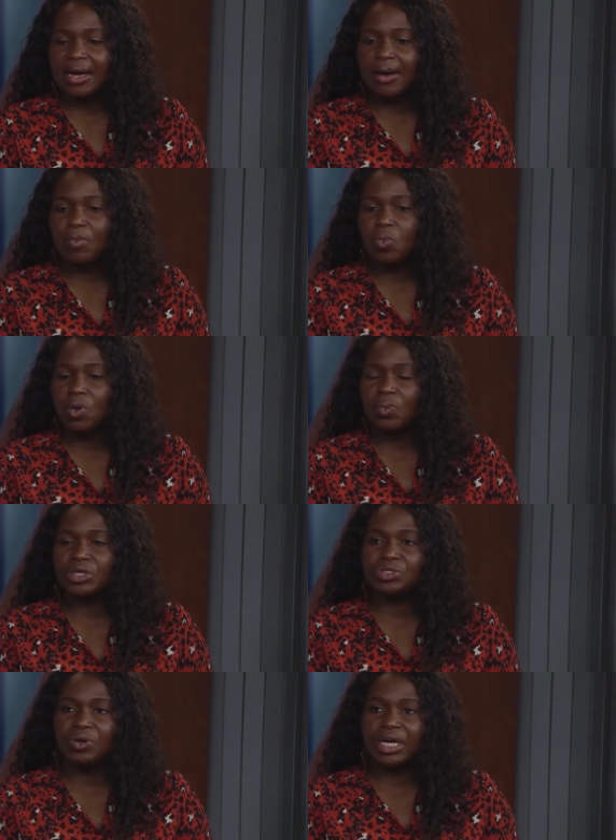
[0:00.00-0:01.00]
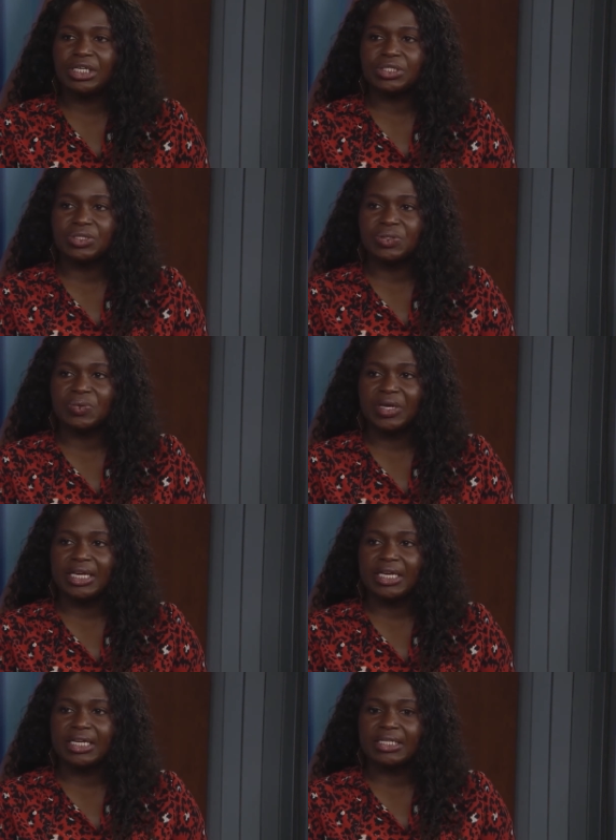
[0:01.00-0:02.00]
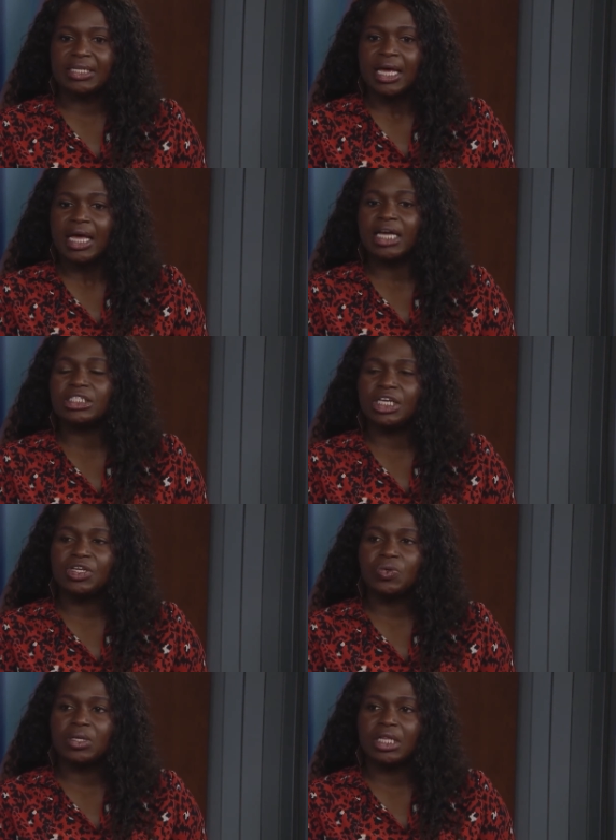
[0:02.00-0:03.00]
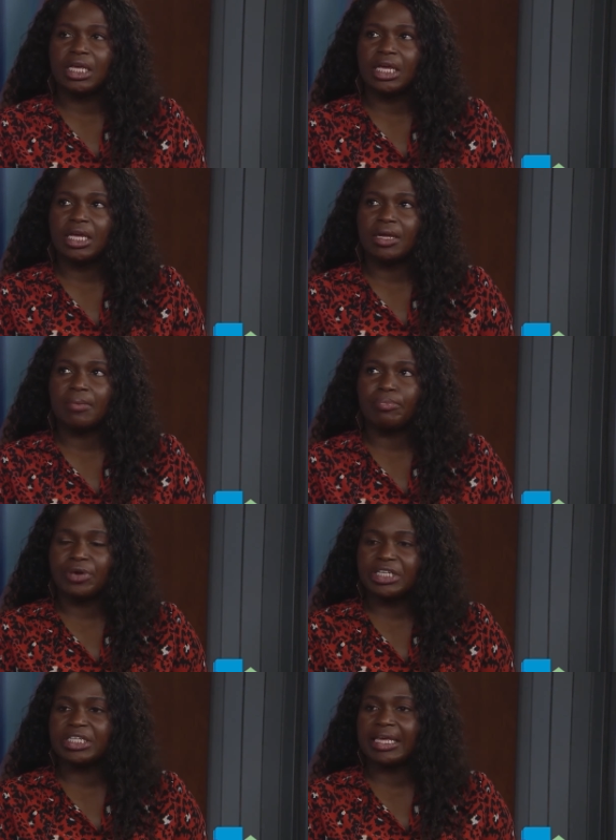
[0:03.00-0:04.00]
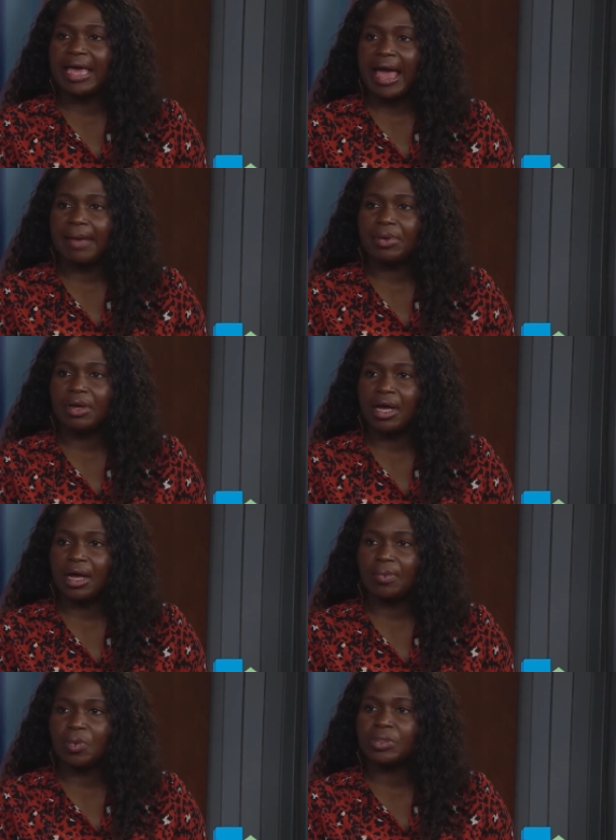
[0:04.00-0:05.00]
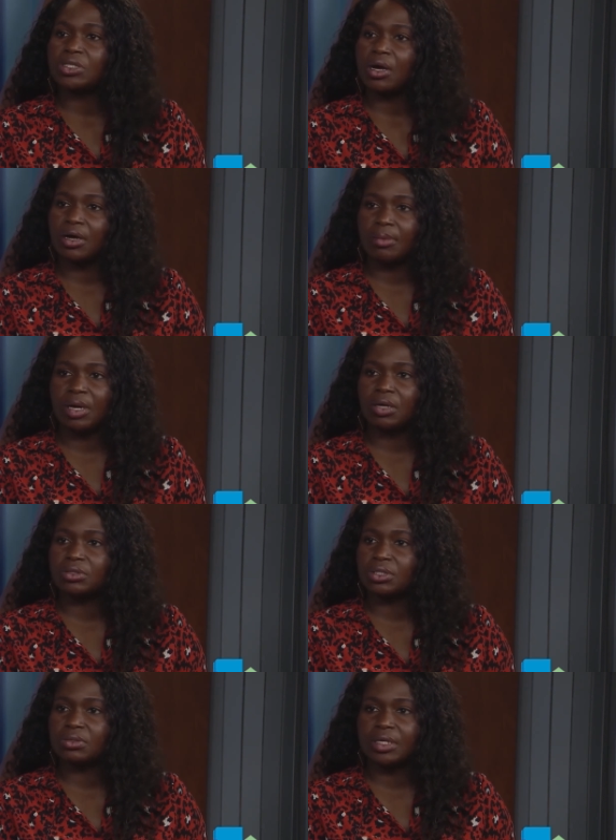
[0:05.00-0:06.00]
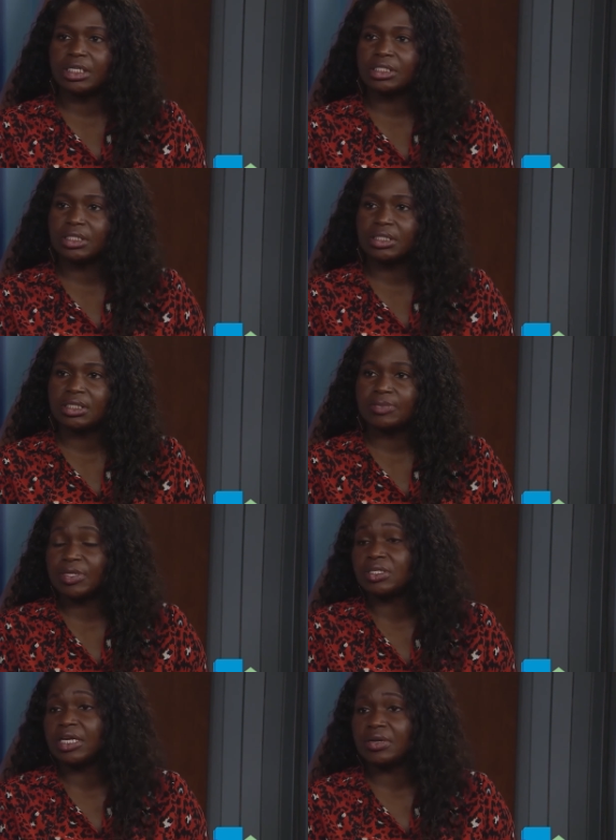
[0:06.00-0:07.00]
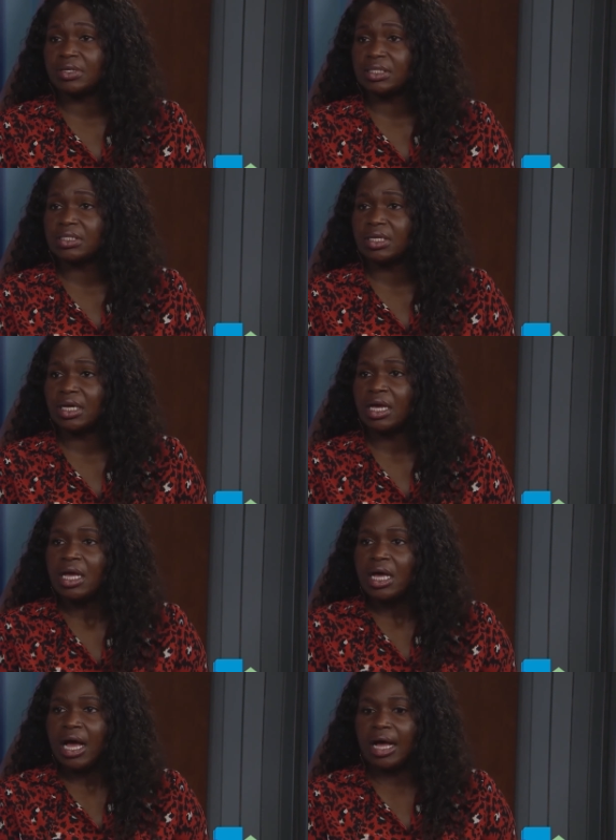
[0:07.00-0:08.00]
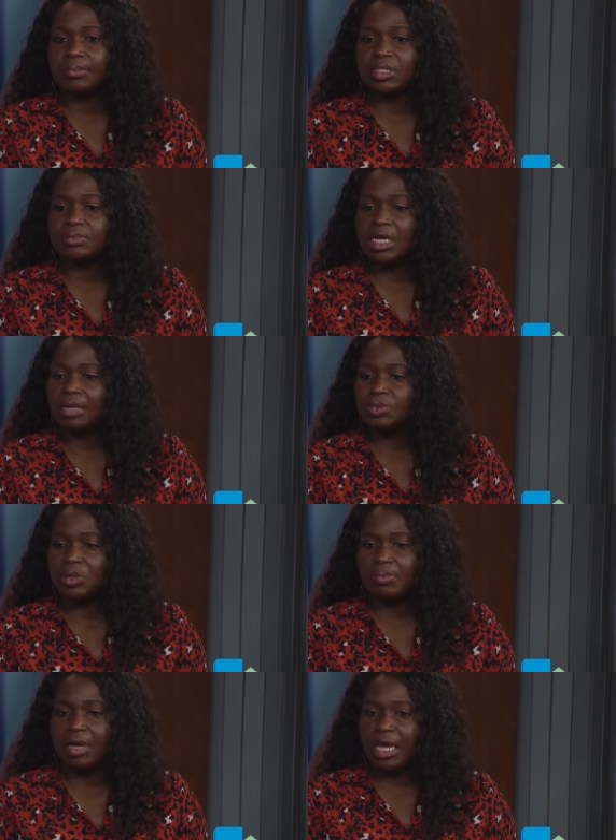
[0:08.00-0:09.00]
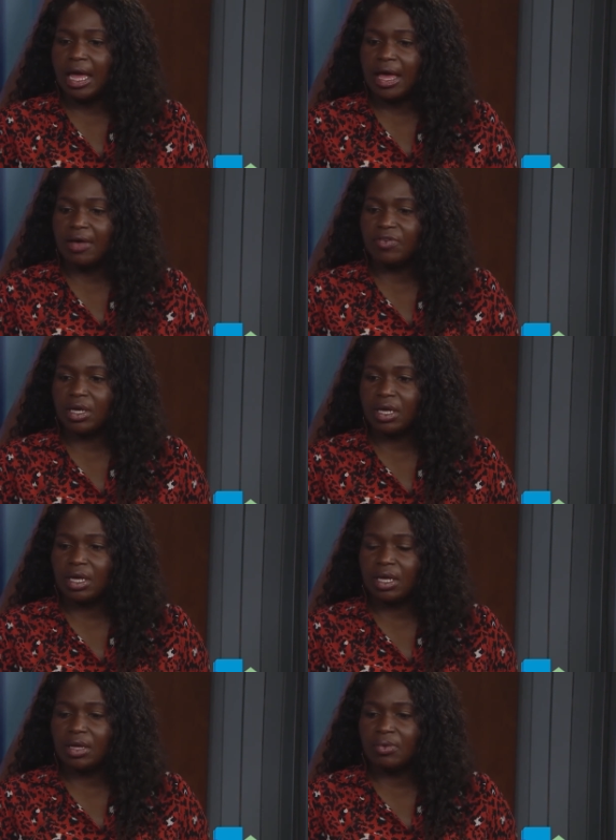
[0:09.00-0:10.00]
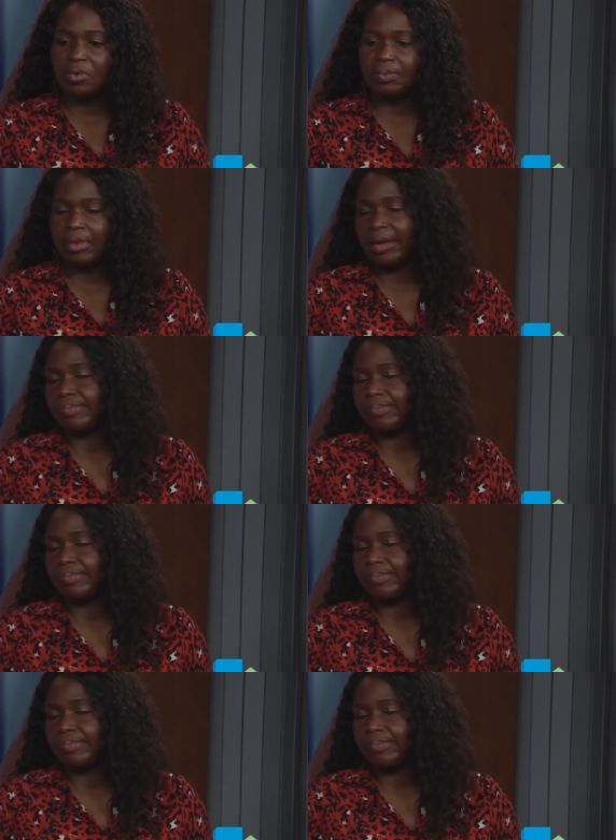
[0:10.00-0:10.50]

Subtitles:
what we're trying to do is continually bridge the gap when we're talking about generations, especially here in the city. Sometimes we may have what